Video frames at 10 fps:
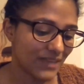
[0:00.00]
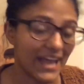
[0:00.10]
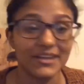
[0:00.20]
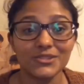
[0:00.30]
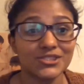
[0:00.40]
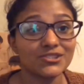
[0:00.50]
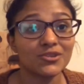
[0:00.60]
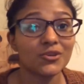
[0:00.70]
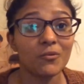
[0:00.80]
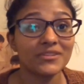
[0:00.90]
I just
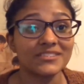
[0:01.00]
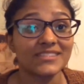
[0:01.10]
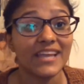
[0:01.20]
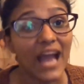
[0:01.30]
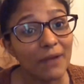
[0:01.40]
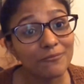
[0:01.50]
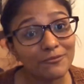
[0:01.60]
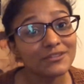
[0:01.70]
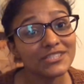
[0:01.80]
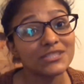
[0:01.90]
don't know what to say. I'm really